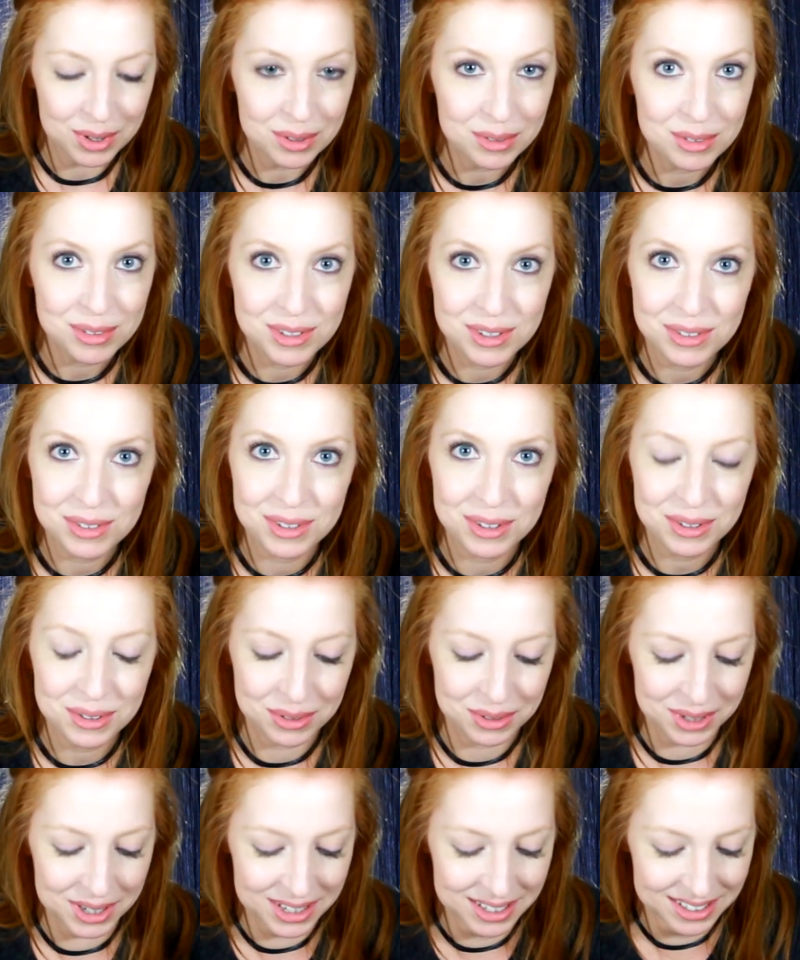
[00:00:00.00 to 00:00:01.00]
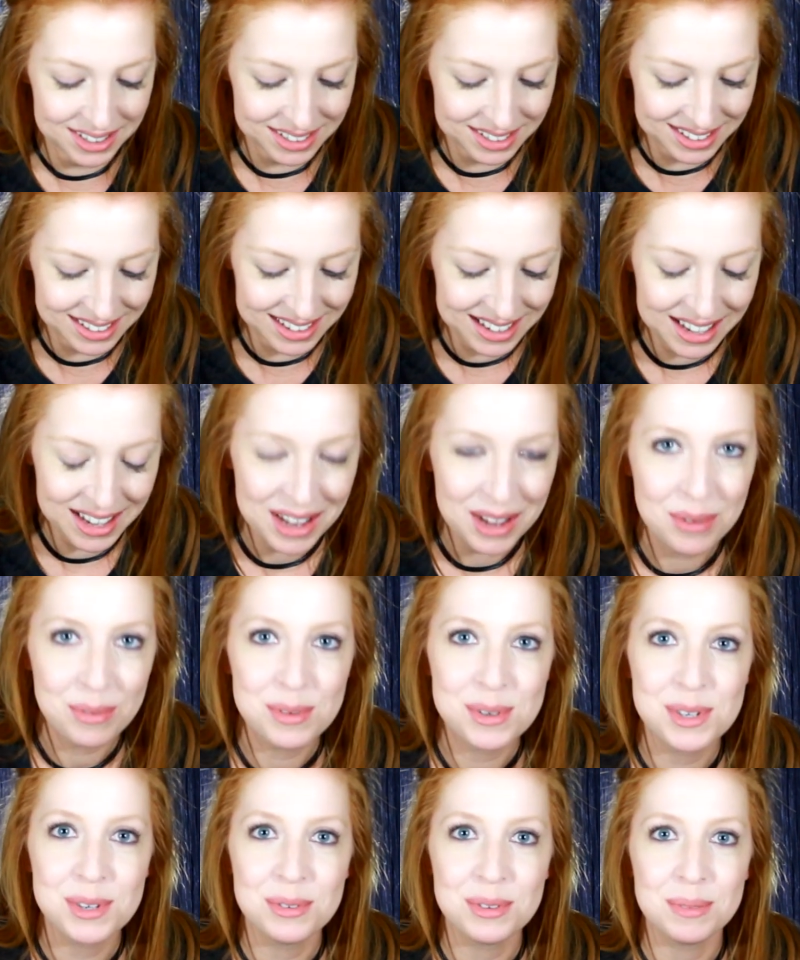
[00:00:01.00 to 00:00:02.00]
what would you do?
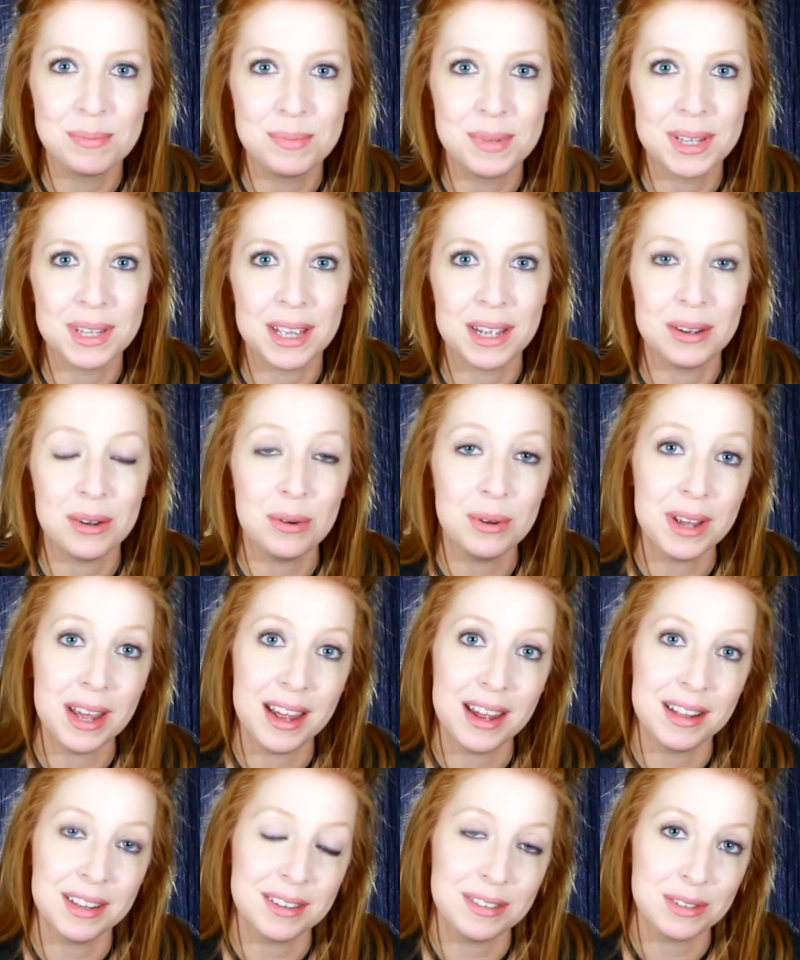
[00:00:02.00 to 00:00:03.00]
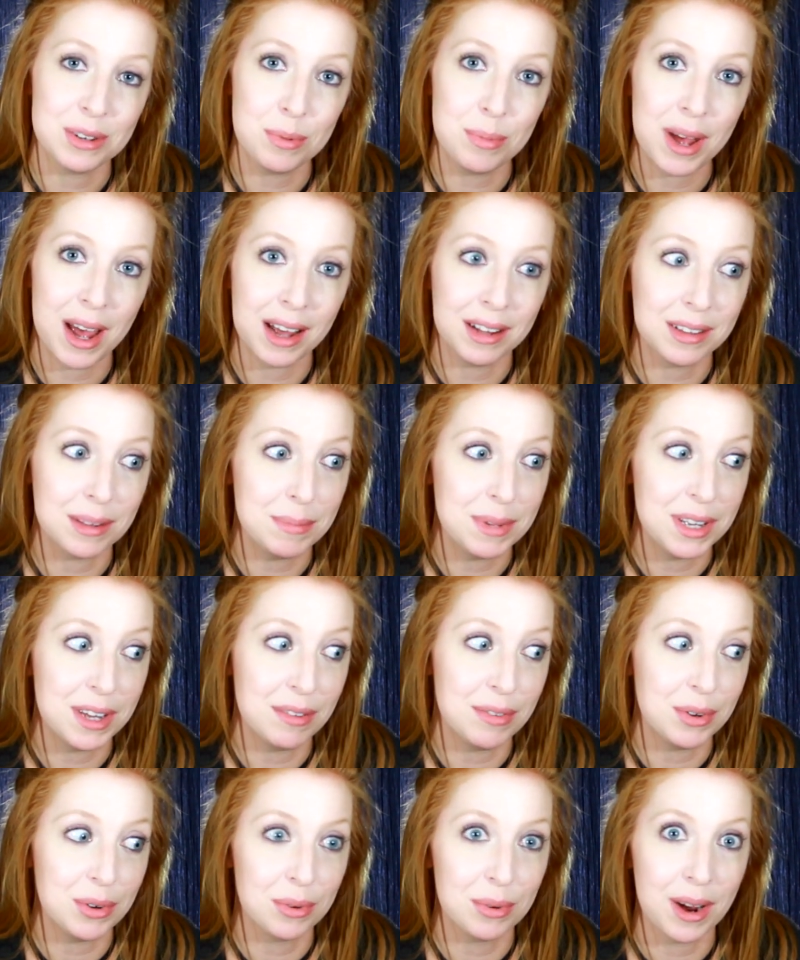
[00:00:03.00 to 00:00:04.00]
Would you be like, "Okay, let's go back. Let
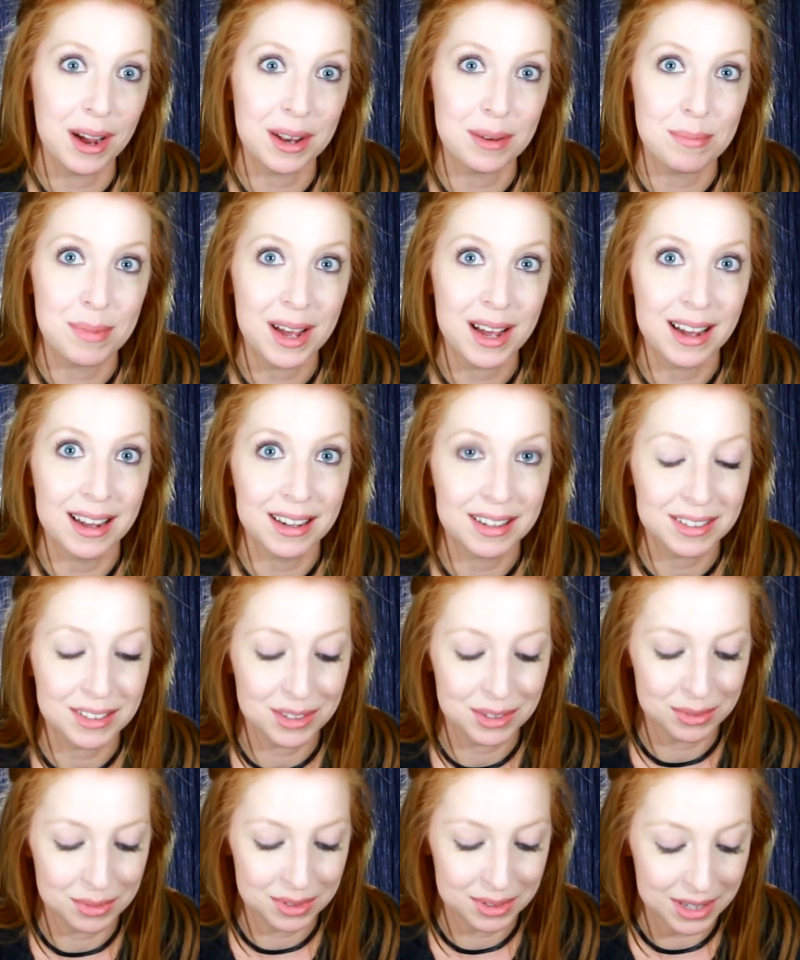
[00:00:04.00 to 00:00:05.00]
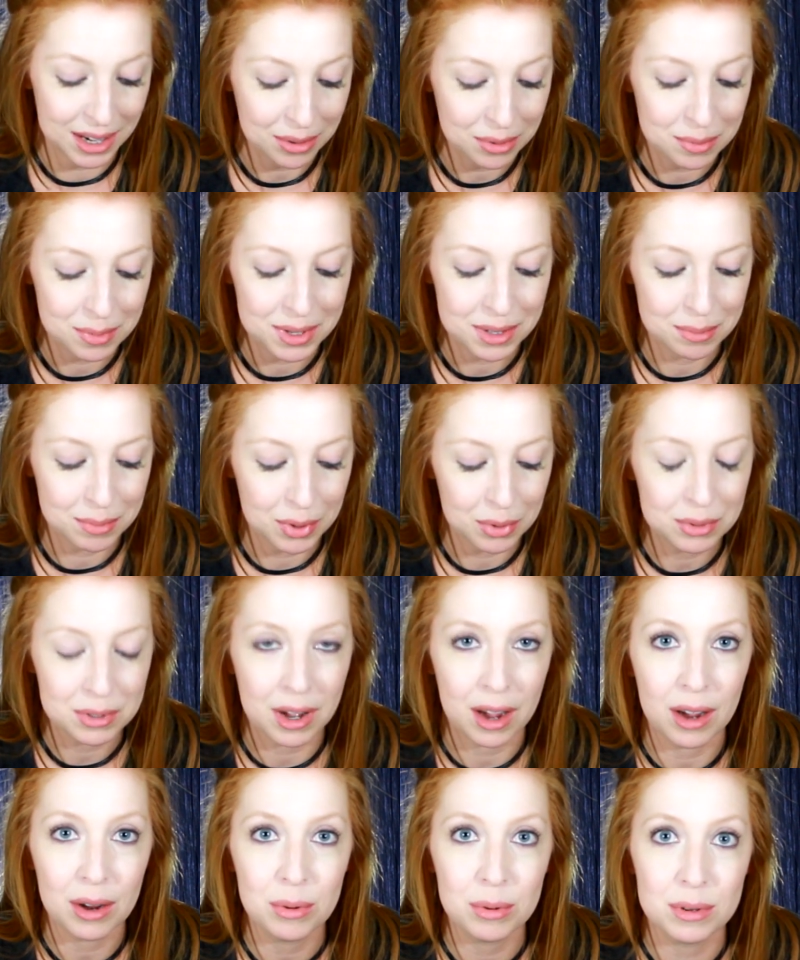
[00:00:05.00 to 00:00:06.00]
me give you a ride back." That would be the
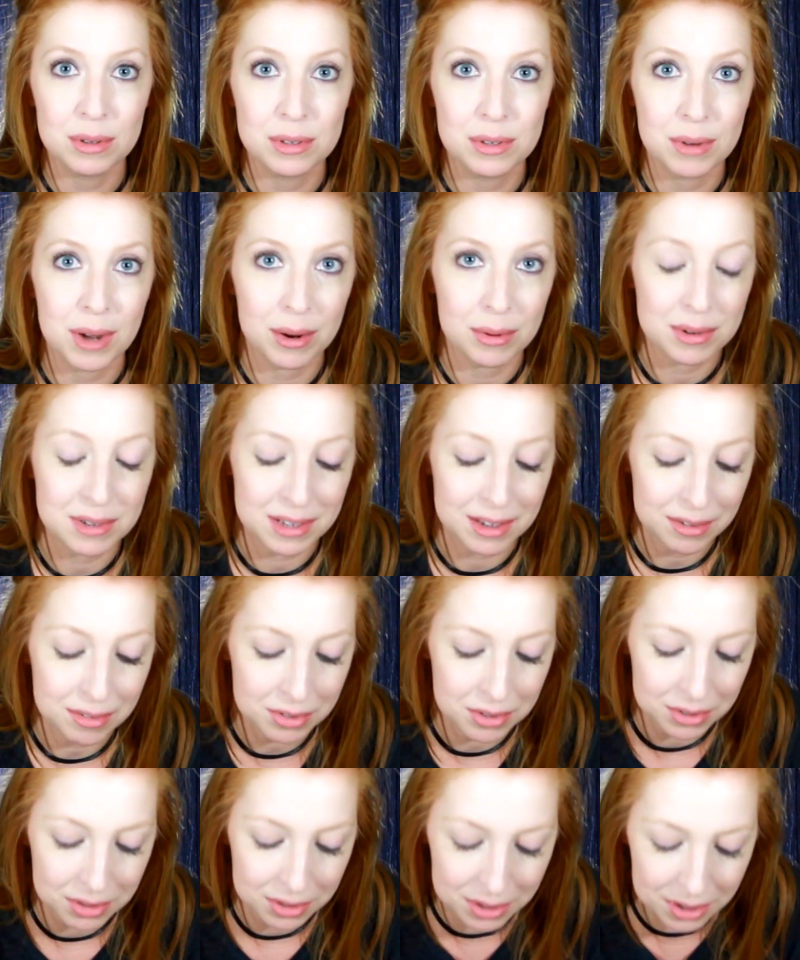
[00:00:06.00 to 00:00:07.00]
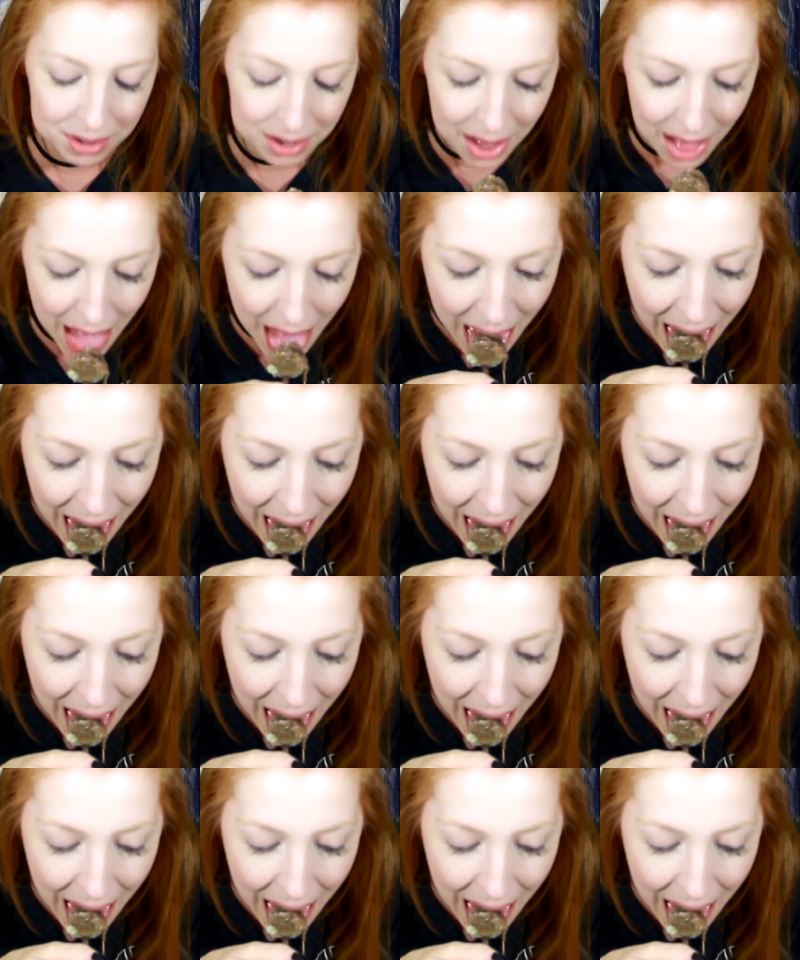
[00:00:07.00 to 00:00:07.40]
most awkward 2 hours ever.